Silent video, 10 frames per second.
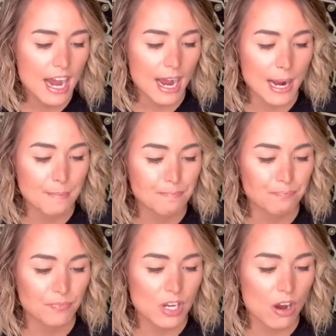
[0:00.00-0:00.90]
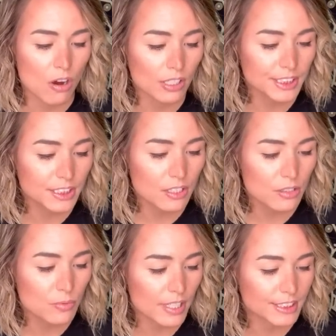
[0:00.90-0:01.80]

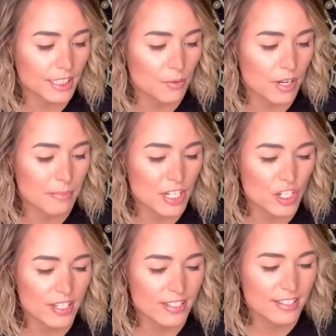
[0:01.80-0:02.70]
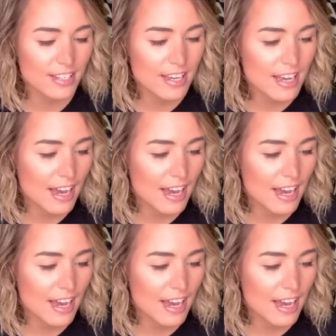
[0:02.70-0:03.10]
Also, what else did I want to mention?